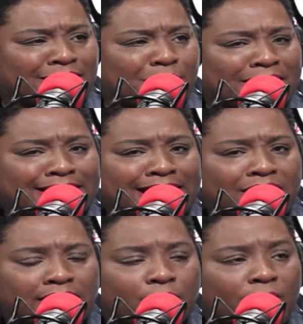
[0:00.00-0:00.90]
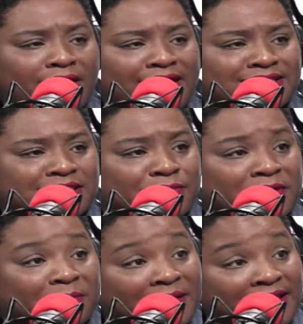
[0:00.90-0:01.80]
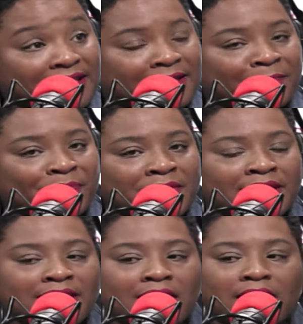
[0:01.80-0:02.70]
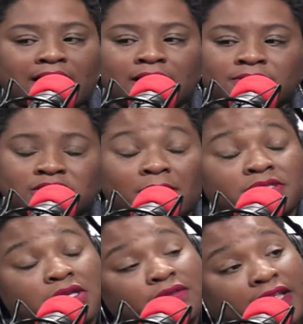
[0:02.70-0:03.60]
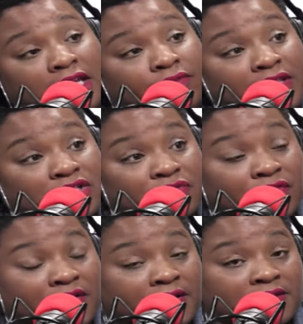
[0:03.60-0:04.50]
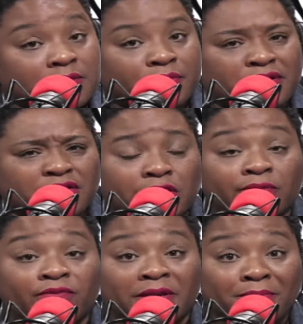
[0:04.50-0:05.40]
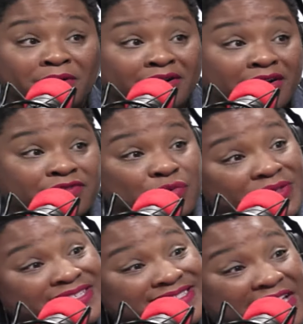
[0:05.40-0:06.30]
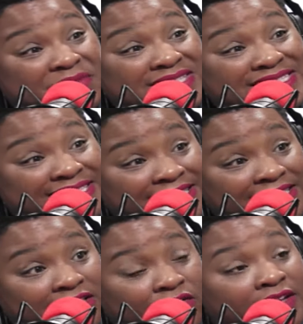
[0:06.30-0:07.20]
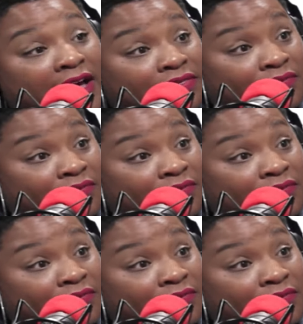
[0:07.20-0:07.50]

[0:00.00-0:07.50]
oh my God, like where has this book been? So I'm so thankful that you've created this book. November of 2017, you got the